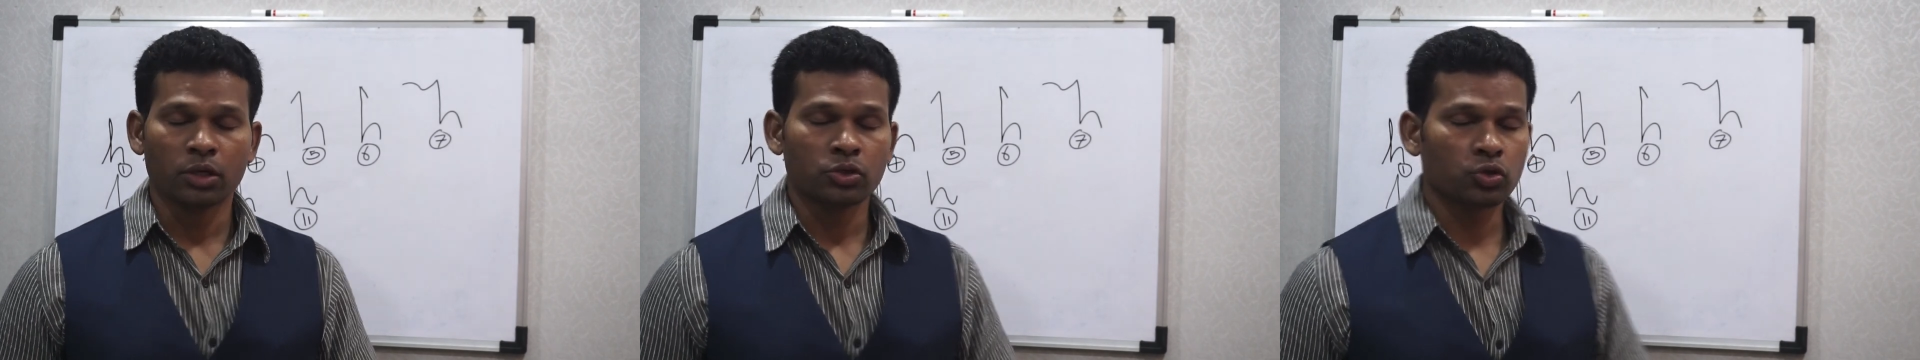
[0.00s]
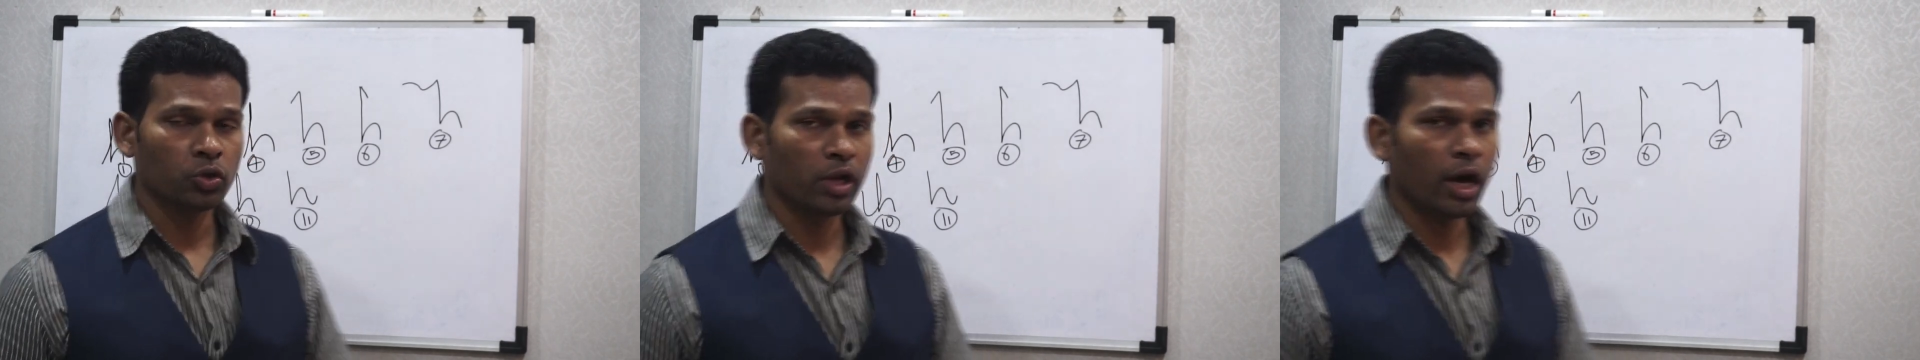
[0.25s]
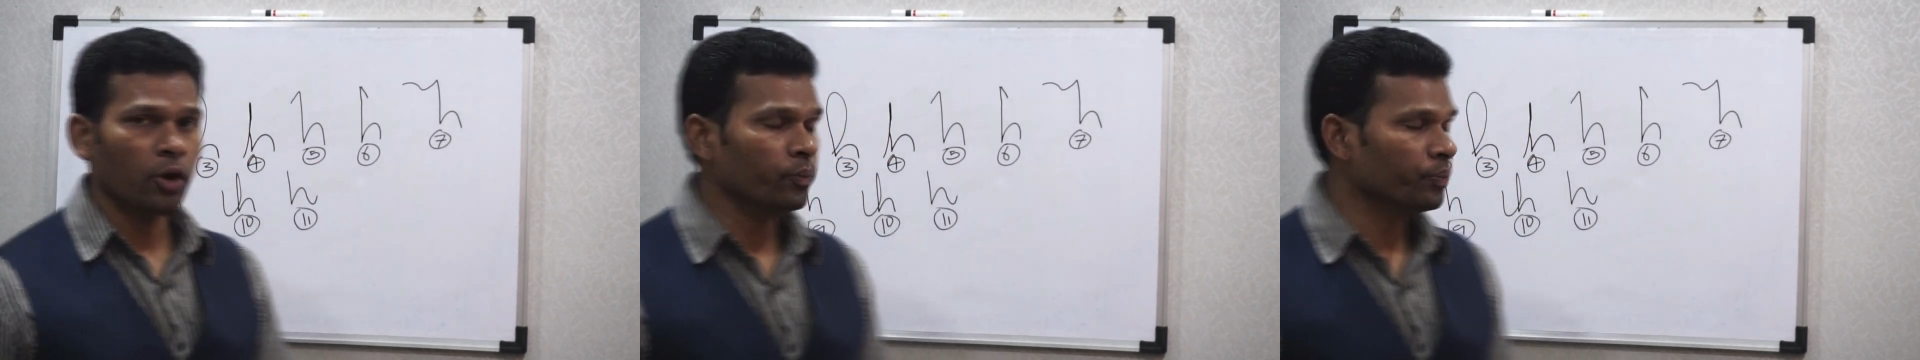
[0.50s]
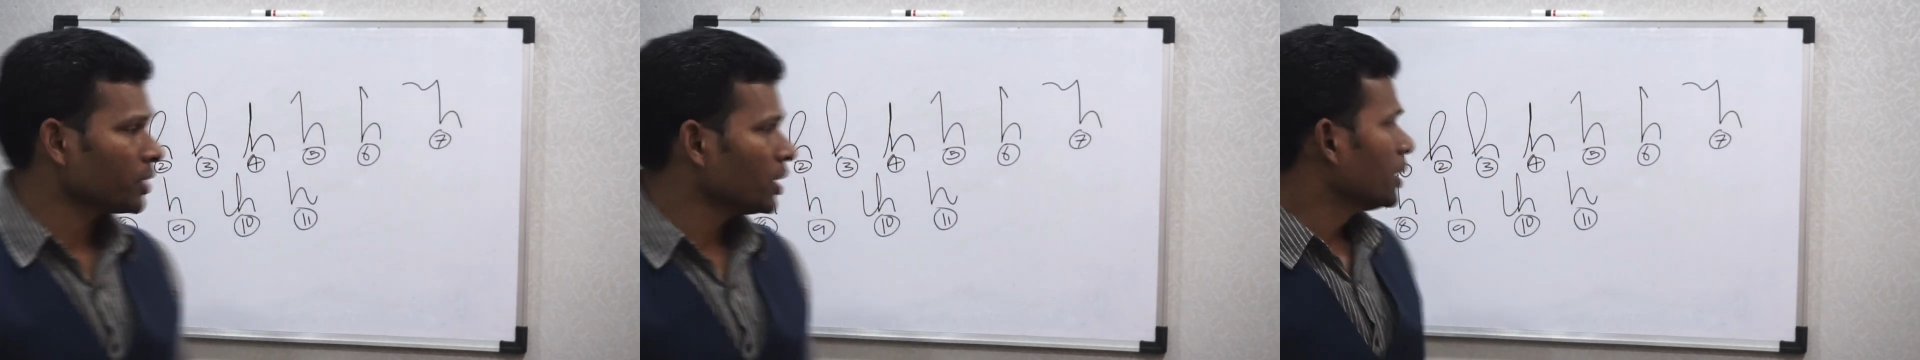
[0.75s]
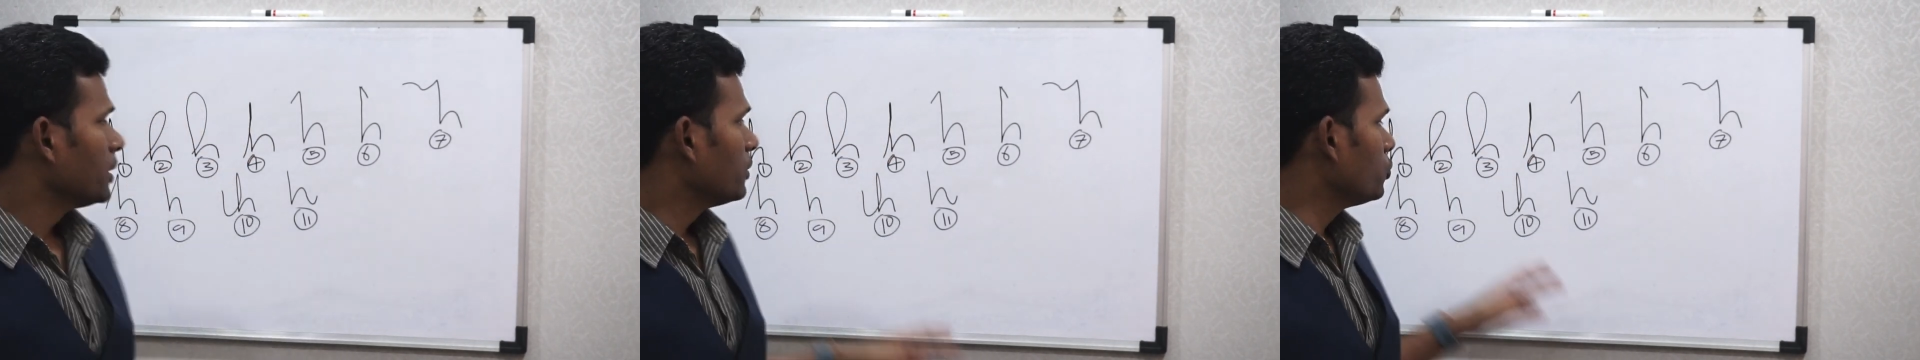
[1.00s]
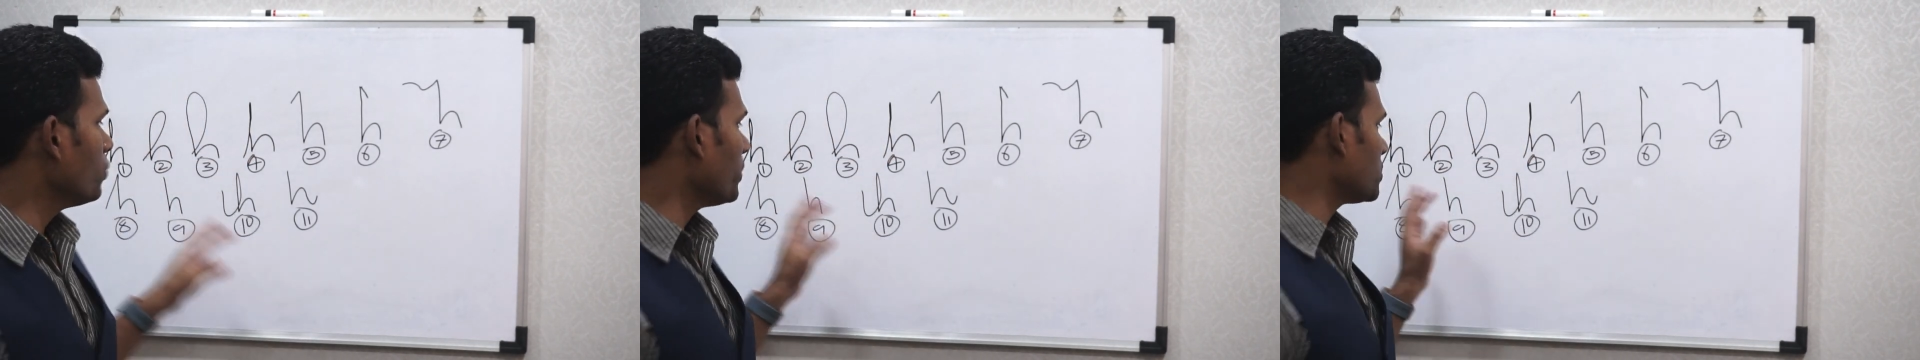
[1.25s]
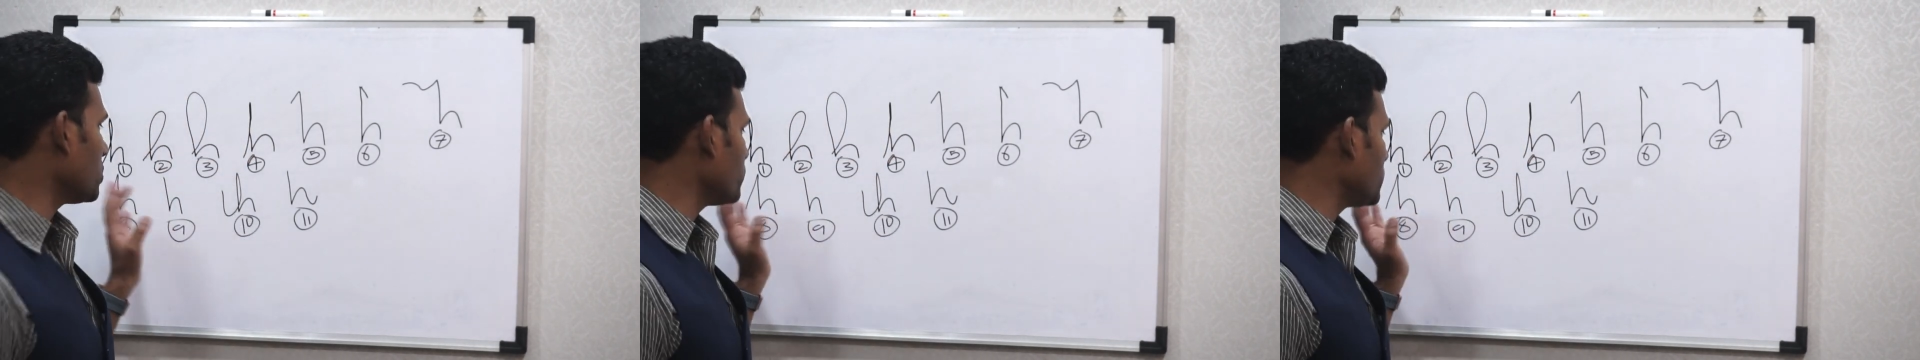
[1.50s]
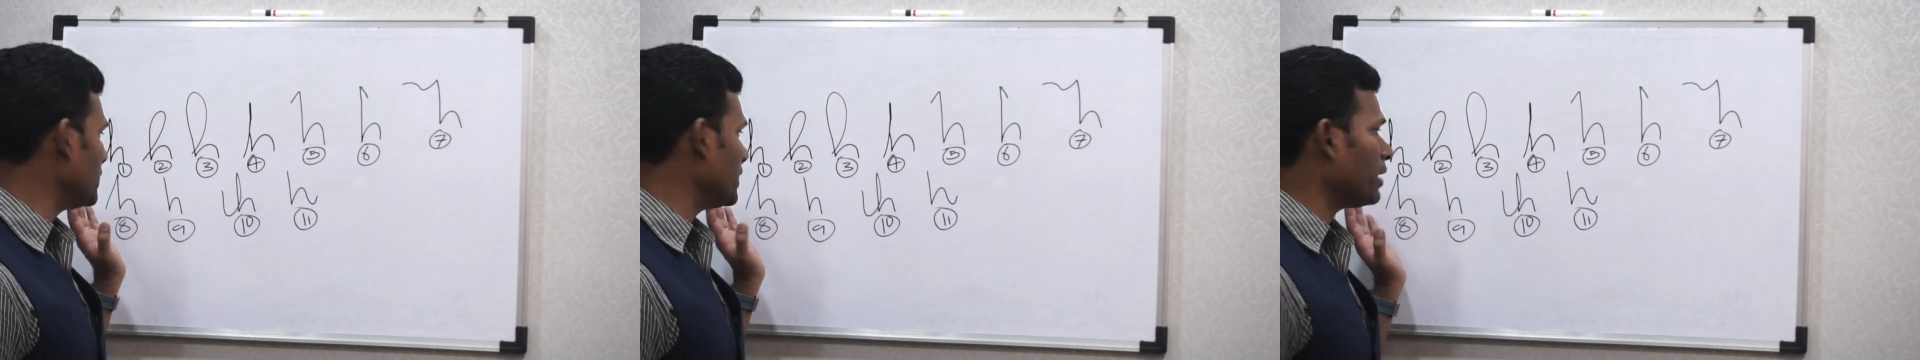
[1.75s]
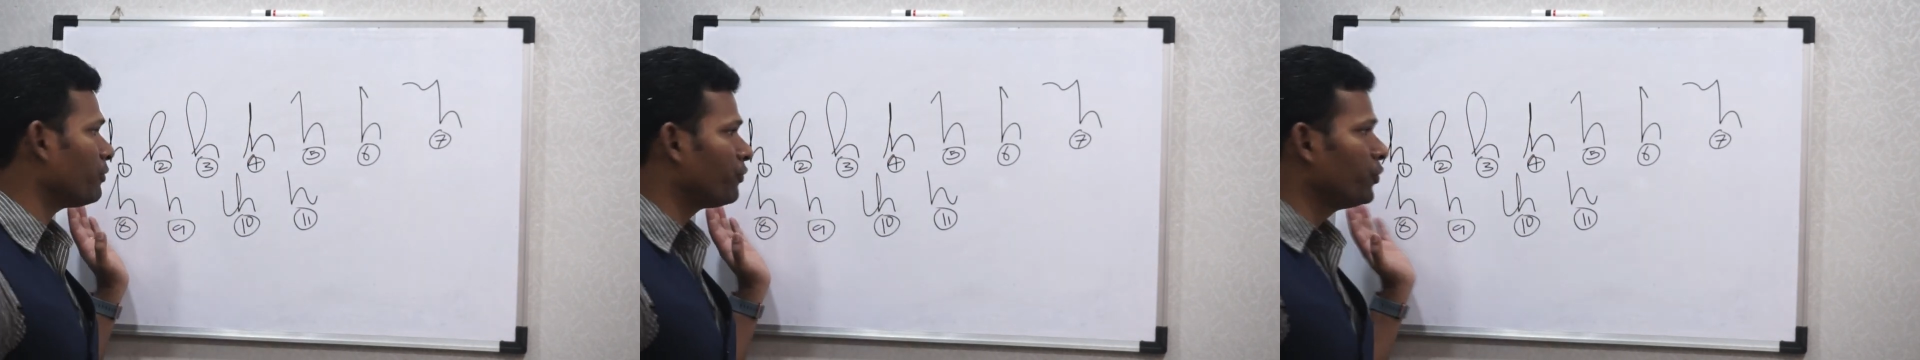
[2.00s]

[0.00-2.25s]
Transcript: So now, you must have seen there are